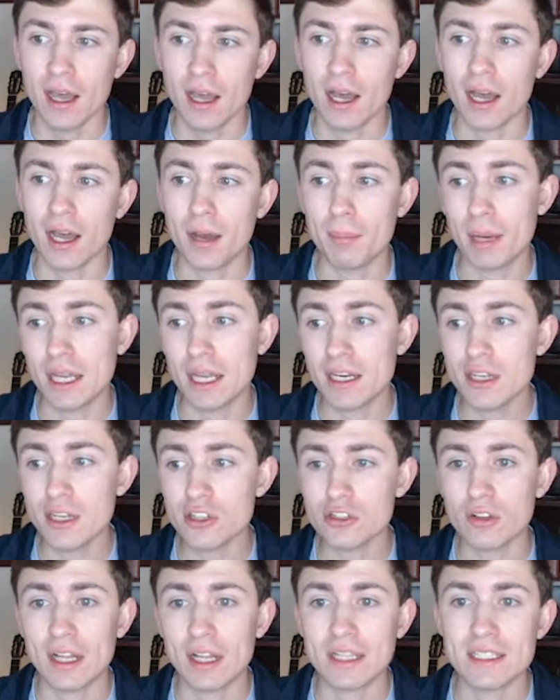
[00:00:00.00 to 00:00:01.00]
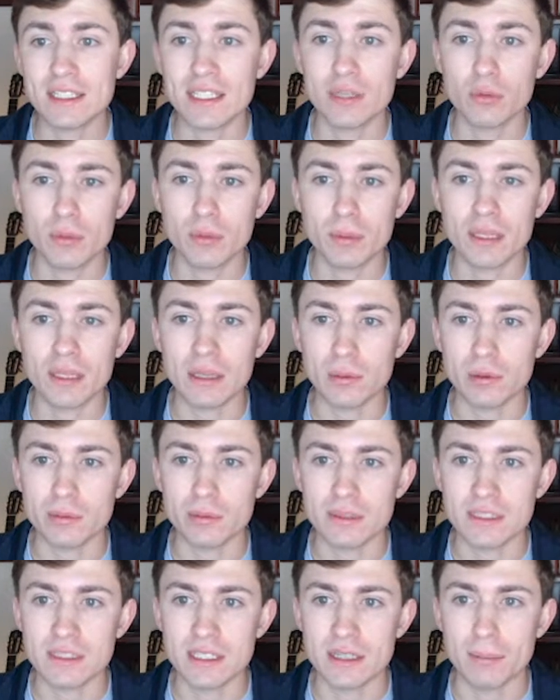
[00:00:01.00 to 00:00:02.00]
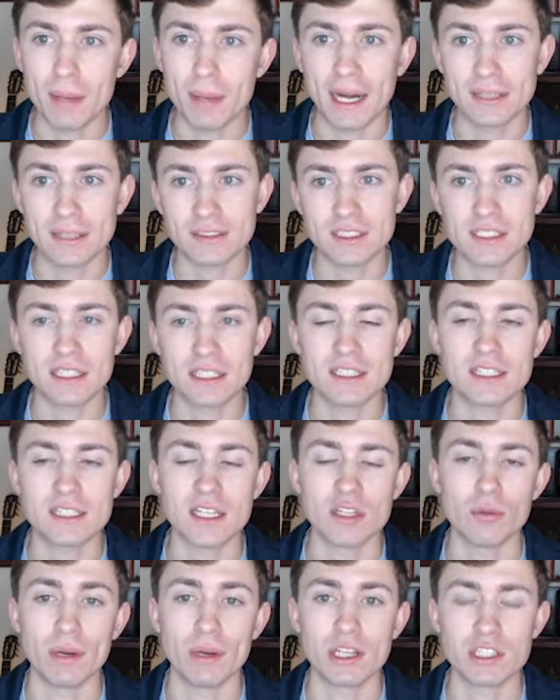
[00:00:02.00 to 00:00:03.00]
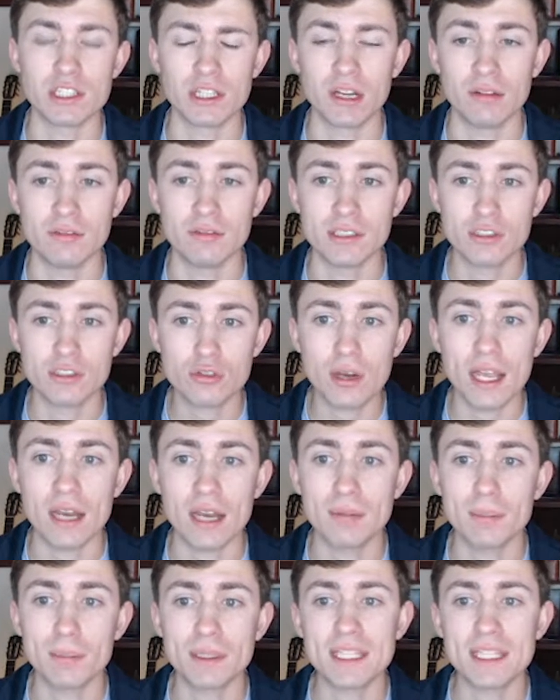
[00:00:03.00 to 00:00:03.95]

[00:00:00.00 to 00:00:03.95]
my initial idea would be that we would see a bounce and continuation of this trend,